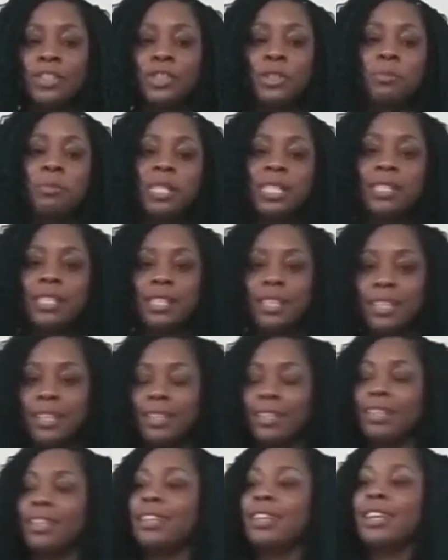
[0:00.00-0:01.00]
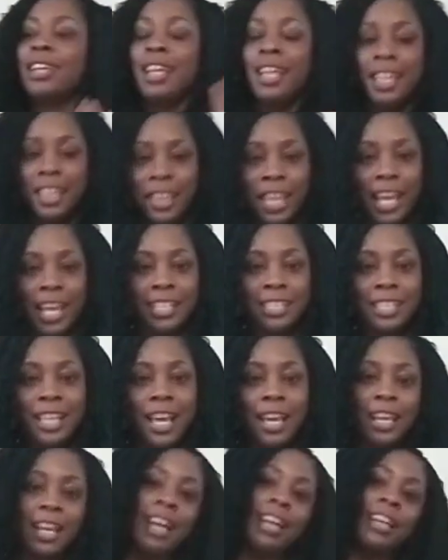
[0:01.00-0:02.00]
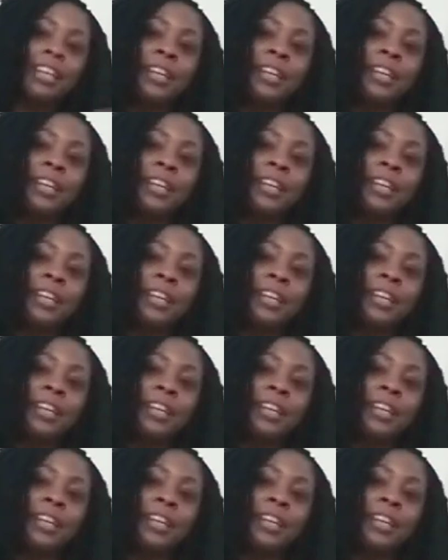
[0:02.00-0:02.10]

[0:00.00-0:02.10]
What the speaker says: missed it last night, I